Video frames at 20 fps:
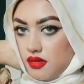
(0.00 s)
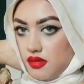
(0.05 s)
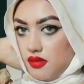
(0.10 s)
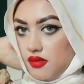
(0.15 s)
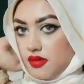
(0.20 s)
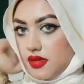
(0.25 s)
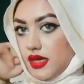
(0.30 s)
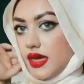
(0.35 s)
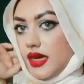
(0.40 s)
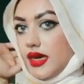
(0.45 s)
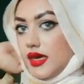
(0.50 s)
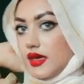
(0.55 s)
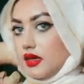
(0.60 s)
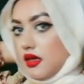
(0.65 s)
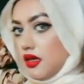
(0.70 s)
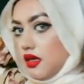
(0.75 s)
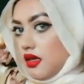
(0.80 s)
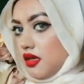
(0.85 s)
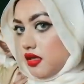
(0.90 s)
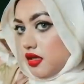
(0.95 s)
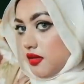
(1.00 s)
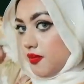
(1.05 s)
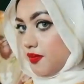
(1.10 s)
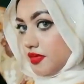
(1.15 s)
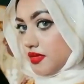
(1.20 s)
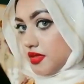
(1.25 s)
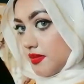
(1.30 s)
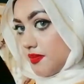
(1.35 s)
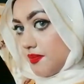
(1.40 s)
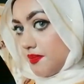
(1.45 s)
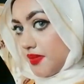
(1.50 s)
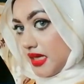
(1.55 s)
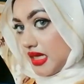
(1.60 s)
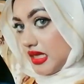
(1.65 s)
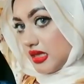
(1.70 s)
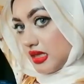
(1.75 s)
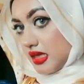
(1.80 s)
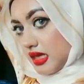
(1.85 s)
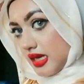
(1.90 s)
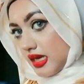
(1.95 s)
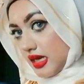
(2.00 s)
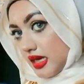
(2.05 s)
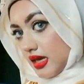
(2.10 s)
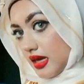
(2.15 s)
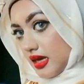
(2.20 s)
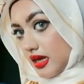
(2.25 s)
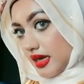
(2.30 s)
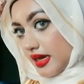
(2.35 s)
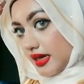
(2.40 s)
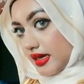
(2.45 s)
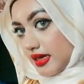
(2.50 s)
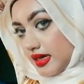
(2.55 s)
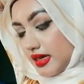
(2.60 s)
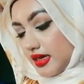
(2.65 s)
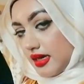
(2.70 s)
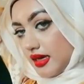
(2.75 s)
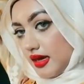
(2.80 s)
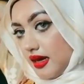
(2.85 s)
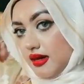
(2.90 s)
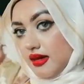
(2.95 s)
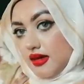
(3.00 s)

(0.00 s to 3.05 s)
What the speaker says: Okay, you put a pin here, like here,